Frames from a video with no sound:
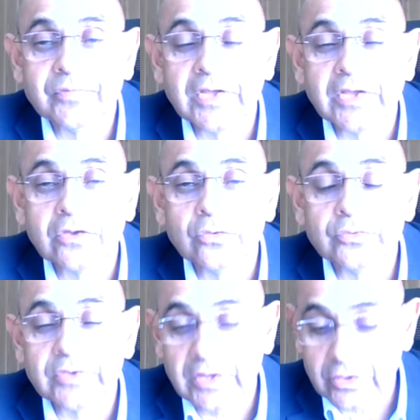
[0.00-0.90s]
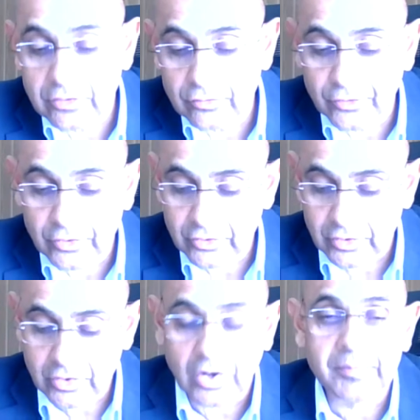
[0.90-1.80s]
thank you for
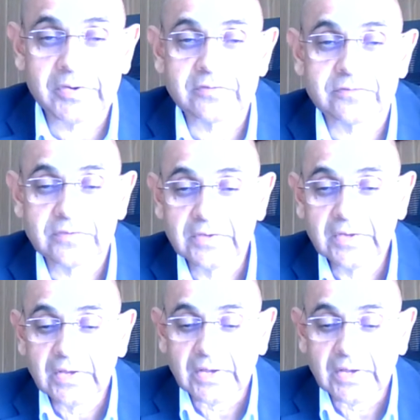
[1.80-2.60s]
your comments.